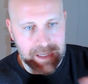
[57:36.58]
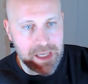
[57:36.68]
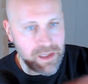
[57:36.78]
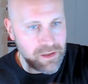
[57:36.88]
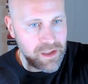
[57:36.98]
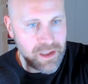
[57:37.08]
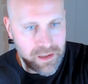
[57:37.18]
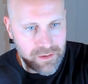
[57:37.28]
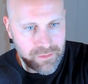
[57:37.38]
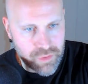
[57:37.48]

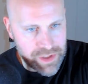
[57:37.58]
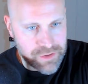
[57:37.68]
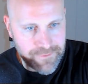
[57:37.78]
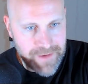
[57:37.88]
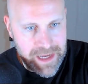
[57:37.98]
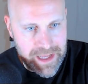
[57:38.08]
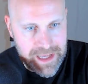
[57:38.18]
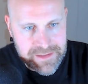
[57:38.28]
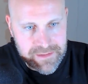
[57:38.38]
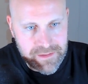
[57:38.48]
in traditional
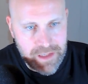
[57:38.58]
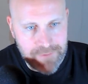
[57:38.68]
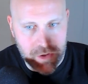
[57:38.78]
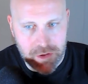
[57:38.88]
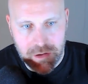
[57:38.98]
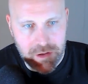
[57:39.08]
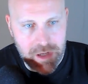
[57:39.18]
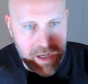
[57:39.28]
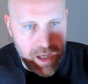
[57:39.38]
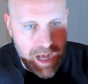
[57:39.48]
finance, if you're
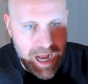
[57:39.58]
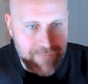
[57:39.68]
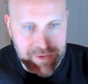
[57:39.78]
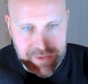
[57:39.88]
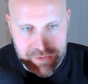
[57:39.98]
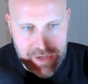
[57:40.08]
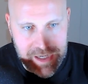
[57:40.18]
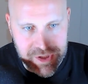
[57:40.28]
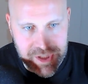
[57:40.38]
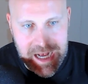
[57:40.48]
a high frequency
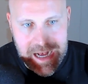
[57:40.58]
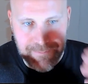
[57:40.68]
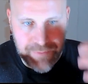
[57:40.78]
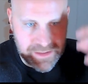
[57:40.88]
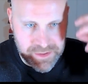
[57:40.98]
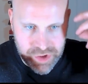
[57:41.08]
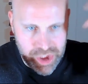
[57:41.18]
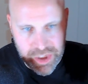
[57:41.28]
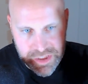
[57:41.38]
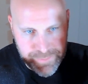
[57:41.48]
trading shop that's
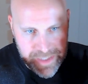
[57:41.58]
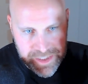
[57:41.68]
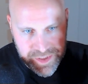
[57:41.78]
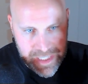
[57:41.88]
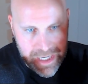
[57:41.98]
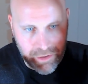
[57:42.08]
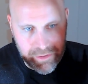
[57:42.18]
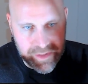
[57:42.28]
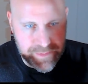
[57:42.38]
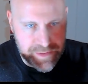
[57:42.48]
genius PhD
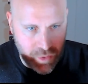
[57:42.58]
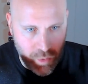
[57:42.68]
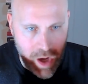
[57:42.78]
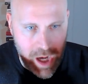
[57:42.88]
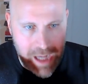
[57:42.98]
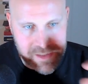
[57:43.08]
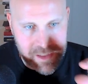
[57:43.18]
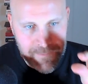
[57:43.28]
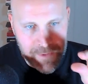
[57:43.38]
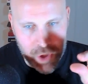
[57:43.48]
algorithm, it's quants,
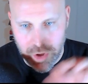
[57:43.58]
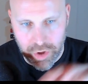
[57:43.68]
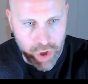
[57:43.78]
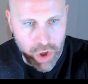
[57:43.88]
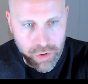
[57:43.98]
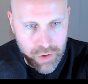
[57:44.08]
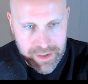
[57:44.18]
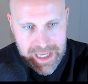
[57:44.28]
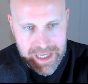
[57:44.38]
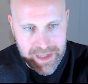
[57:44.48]
you can
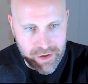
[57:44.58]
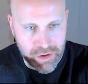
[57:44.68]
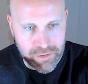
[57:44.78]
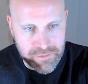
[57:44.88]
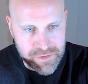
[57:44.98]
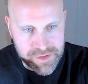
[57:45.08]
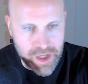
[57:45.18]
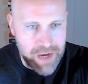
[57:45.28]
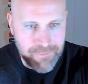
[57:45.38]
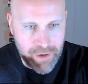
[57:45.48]
co-locate your
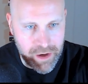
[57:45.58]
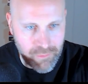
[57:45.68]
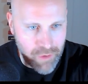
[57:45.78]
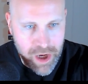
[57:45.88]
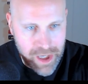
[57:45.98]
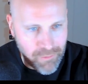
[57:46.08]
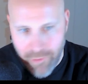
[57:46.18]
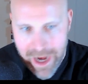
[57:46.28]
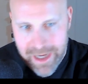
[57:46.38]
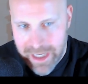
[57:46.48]
software to run
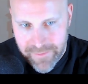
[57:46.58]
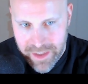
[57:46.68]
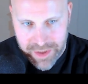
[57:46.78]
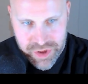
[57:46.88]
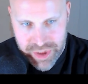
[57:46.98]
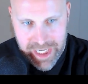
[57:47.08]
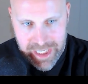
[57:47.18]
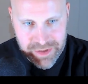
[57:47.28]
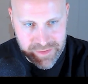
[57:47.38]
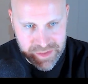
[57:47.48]
right in the
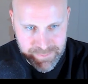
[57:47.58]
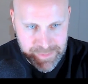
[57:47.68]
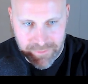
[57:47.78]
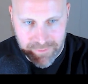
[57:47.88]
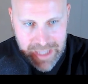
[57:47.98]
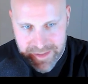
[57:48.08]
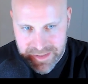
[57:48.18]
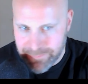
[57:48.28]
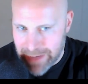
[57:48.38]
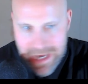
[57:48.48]
exchange and the speed of light
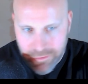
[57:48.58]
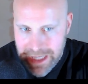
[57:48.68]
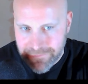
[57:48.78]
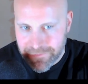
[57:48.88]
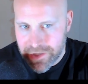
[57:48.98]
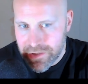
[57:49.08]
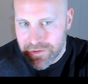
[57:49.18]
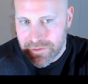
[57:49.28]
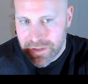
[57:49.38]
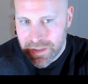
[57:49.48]
is the bottleneck for
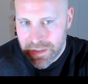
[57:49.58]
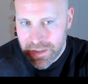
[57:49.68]
you.